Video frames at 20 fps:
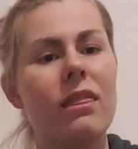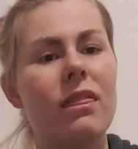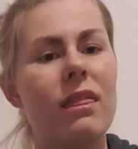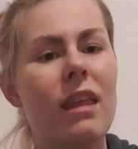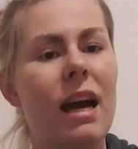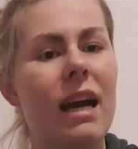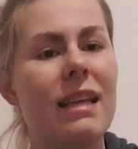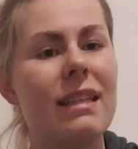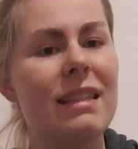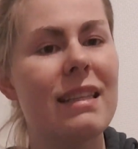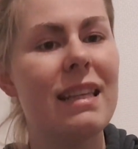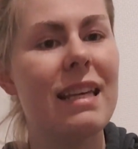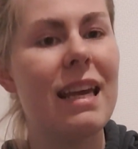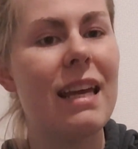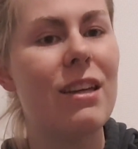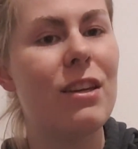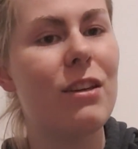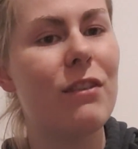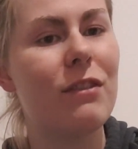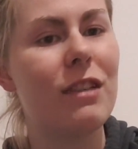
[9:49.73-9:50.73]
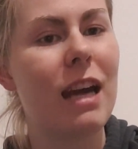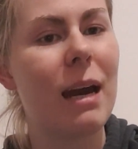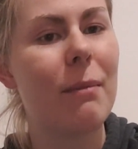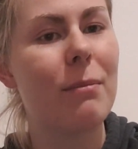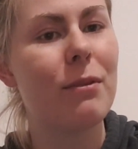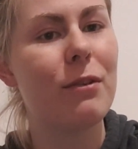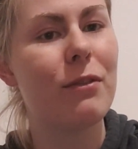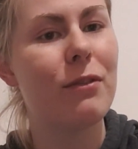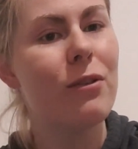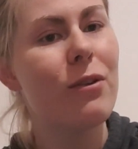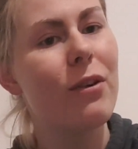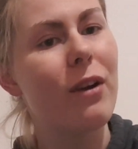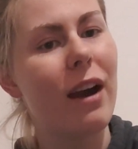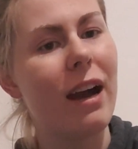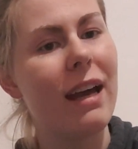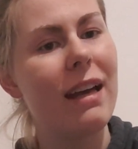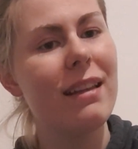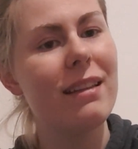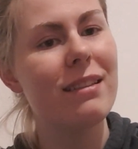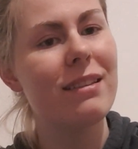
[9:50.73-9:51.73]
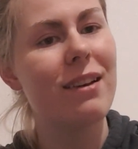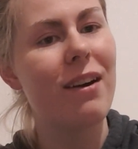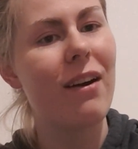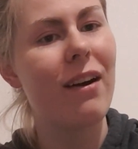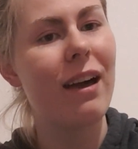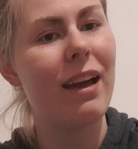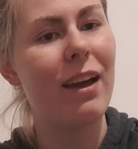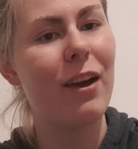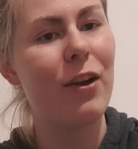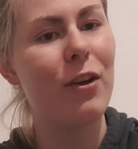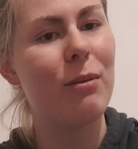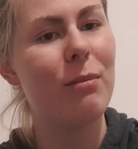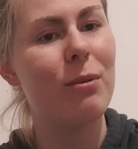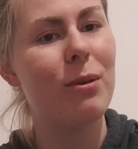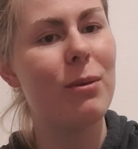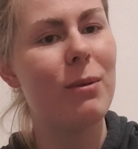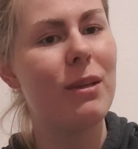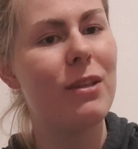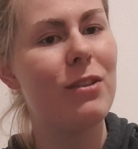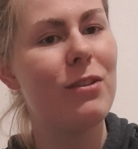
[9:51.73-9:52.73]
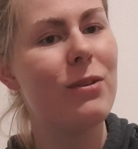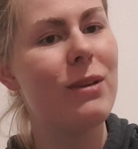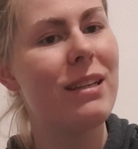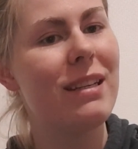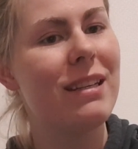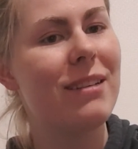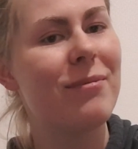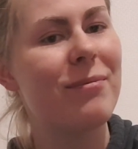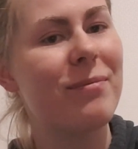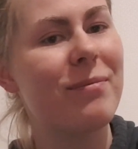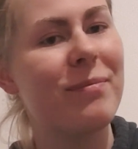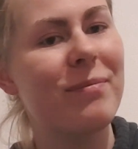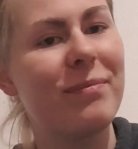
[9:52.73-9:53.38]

That is the end of chapter four, guys. I hope you enjoyed it.